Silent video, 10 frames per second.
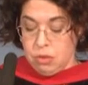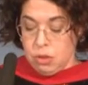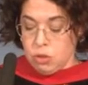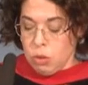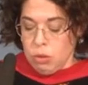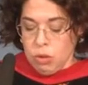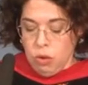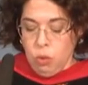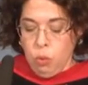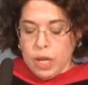So
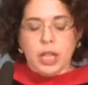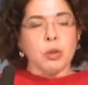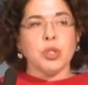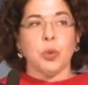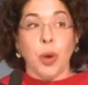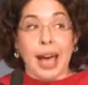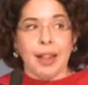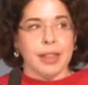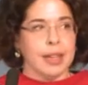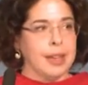what do you do well
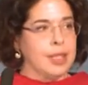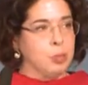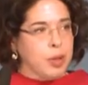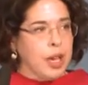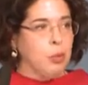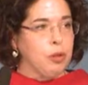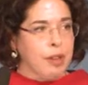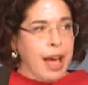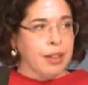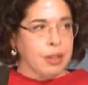that ESPN would
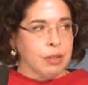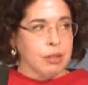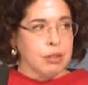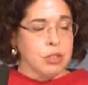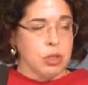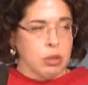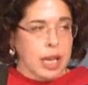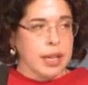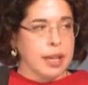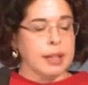value? Do you
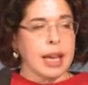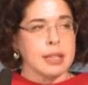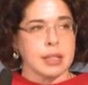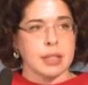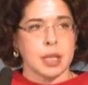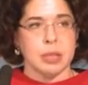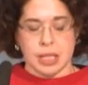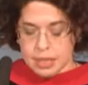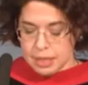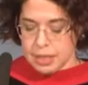like analyzing team
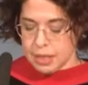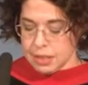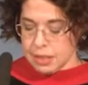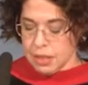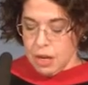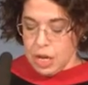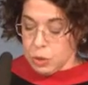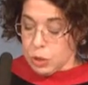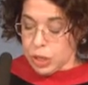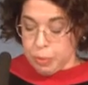statistics? Are you
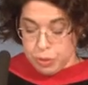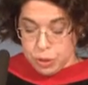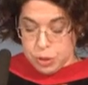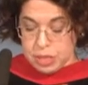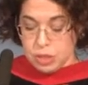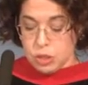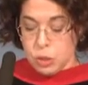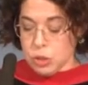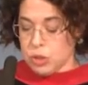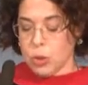good at producing
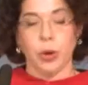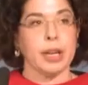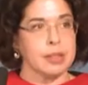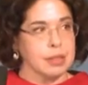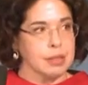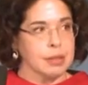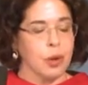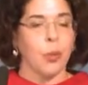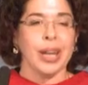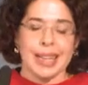news stories?
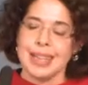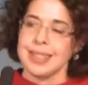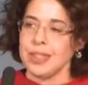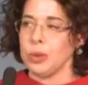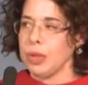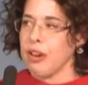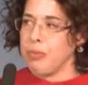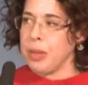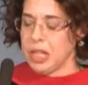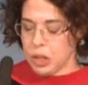What is it you love
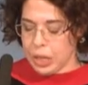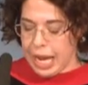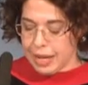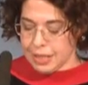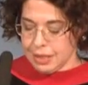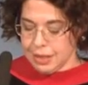being good at?